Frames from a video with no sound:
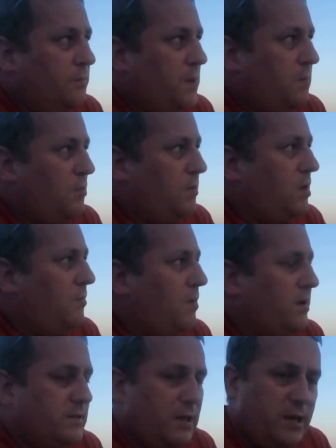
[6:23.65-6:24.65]
People become
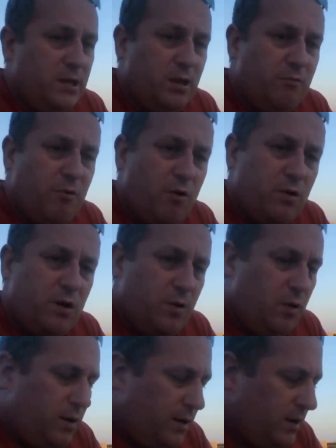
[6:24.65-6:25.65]
isolated in their own
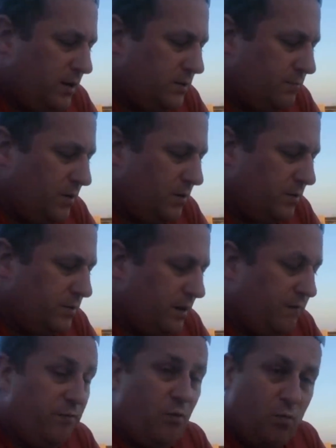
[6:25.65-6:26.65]
communities because
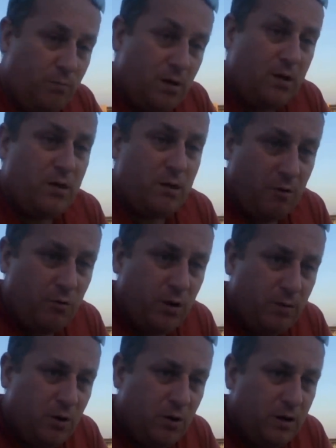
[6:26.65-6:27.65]
they form their own
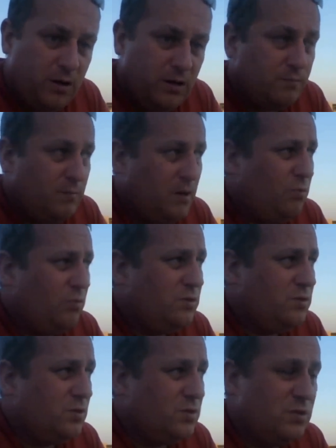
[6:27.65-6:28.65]
communities. People
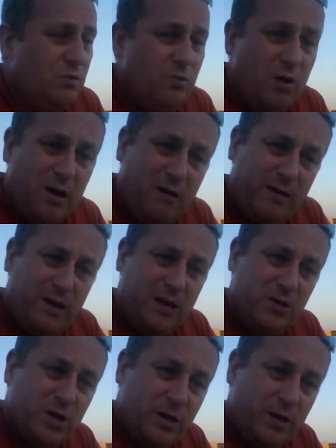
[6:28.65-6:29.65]
just do not like
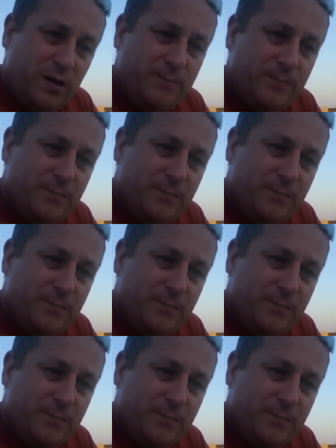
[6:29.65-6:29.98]
each other.